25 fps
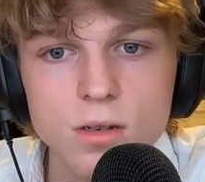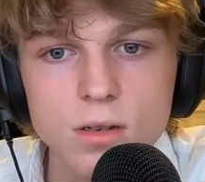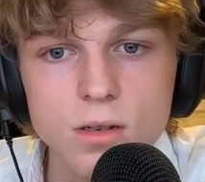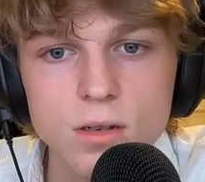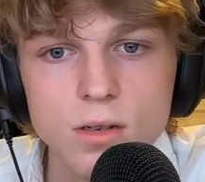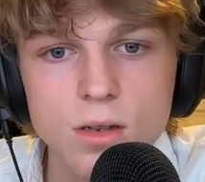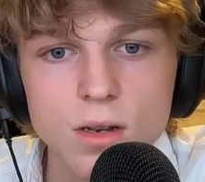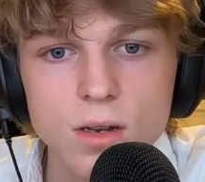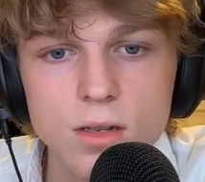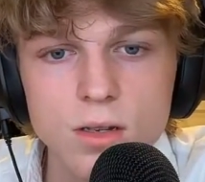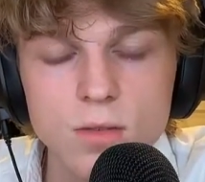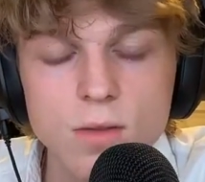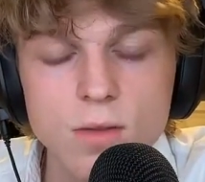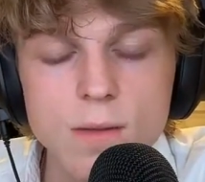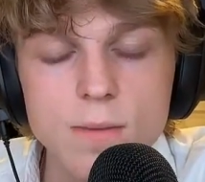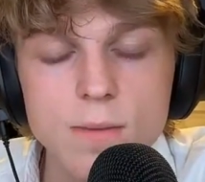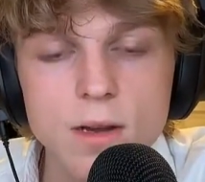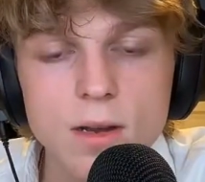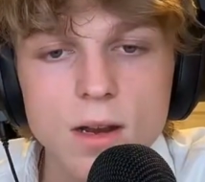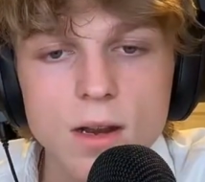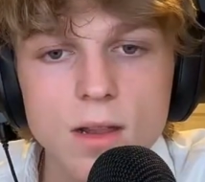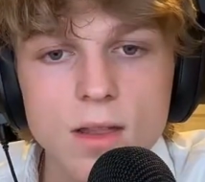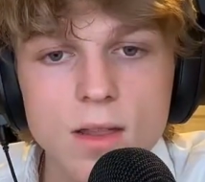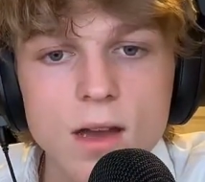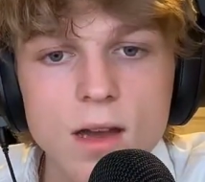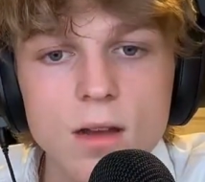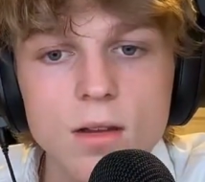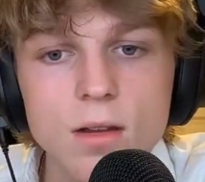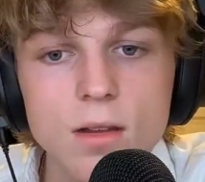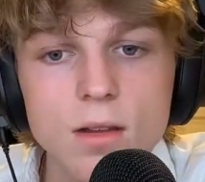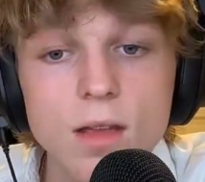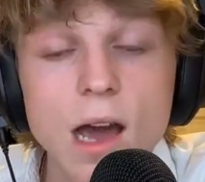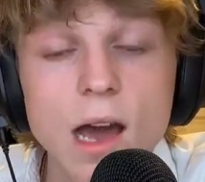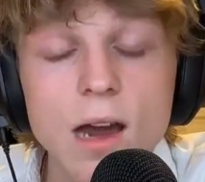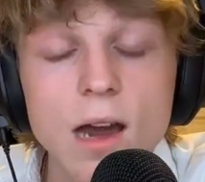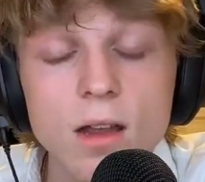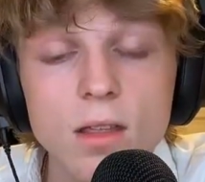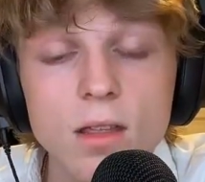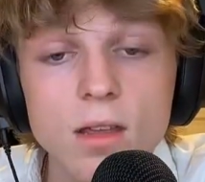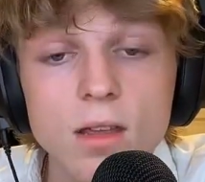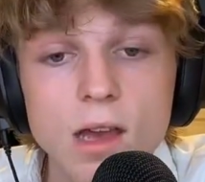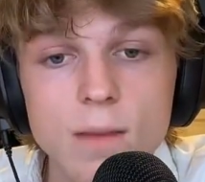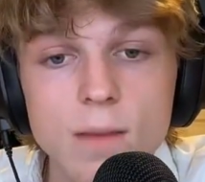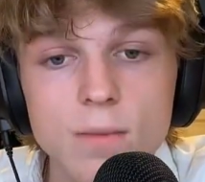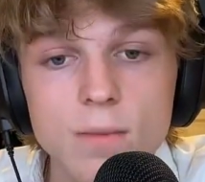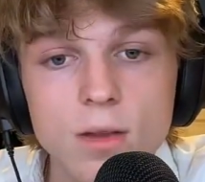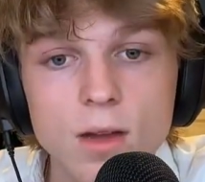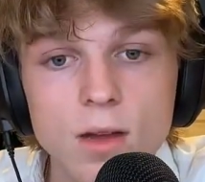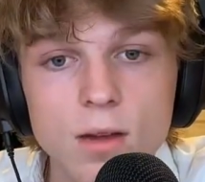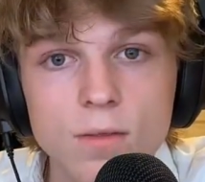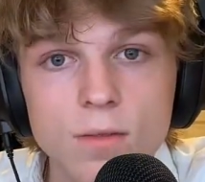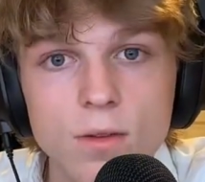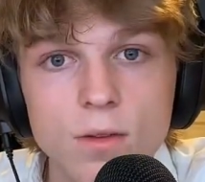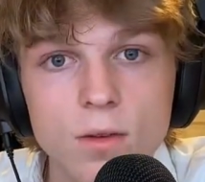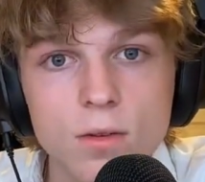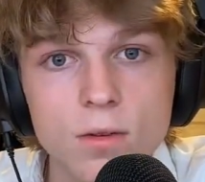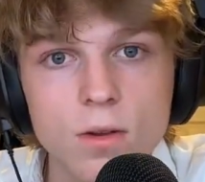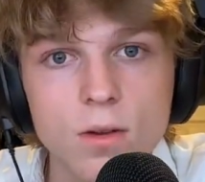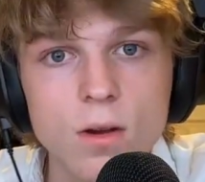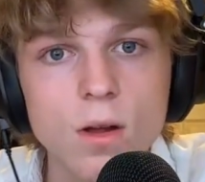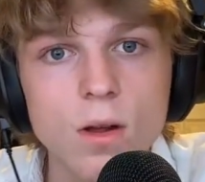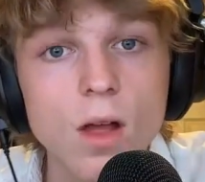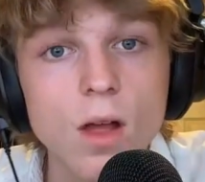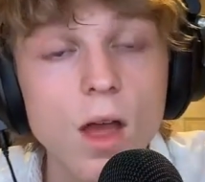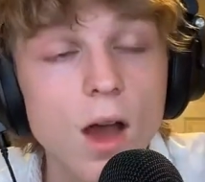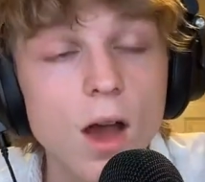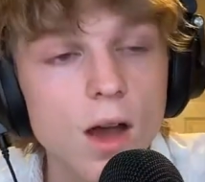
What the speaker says: You gotta swipe in and out of the app. You got a phone call.